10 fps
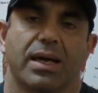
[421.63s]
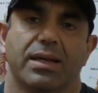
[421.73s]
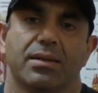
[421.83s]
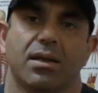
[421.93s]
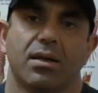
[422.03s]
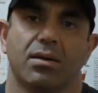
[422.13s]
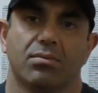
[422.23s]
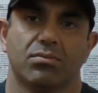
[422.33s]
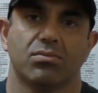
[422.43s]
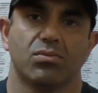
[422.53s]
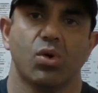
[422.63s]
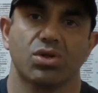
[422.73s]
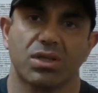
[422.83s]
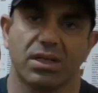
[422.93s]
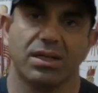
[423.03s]
and
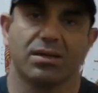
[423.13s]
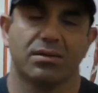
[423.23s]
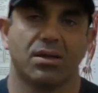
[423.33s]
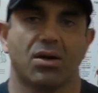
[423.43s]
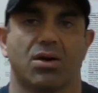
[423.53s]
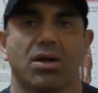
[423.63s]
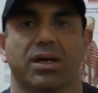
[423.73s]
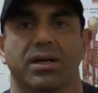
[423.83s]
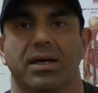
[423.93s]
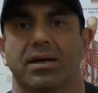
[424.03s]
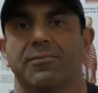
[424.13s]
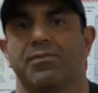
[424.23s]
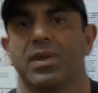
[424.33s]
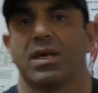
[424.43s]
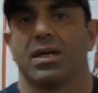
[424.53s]
mostly there are like
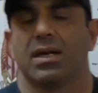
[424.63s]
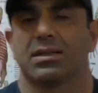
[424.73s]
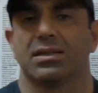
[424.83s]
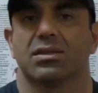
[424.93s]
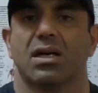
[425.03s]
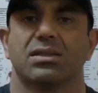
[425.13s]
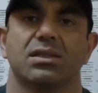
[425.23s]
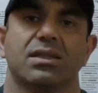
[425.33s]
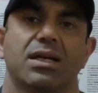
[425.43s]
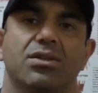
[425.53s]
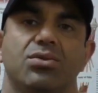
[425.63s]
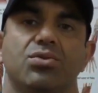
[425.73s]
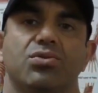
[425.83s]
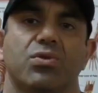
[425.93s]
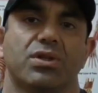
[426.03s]
exercises that you
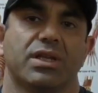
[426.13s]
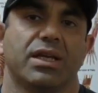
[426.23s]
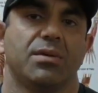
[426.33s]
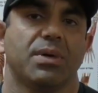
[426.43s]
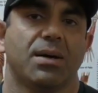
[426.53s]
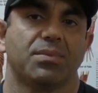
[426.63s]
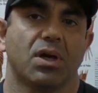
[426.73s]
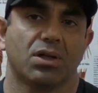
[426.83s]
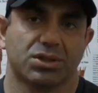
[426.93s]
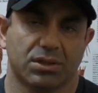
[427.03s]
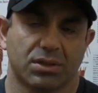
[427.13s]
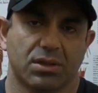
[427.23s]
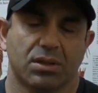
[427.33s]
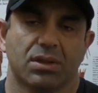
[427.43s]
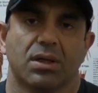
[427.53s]
do for the hip abduction,
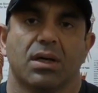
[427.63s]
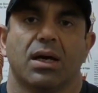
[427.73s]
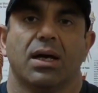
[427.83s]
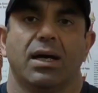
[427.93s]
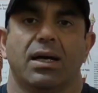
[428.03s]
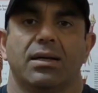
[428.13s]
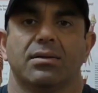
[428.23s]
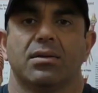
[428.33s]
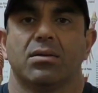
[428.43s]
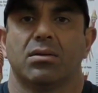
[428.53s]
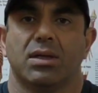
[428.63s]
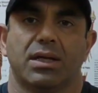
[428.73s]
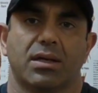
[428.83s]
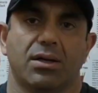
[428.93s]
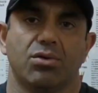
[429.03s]
and
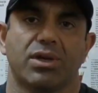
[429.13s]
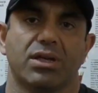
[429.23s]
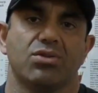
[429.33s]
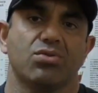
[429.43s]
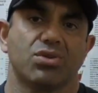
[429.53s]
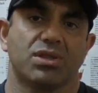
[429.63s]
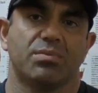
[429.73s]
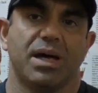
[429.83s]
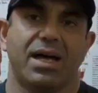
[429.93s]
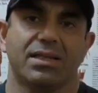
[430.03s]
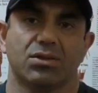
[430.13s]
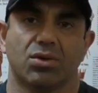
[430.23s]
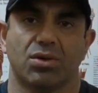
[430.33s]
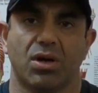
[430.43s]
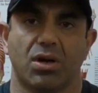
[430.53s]
like you can use the bands
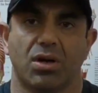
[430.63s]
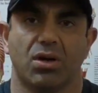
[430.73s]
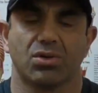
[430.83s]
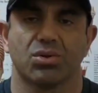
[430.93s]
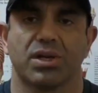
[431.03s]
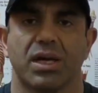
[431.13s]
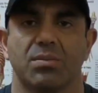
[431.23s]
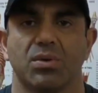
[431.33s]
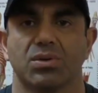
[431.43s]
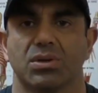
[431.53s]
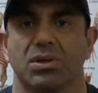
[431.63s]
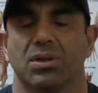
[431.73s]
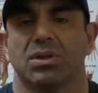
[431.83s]
or also cables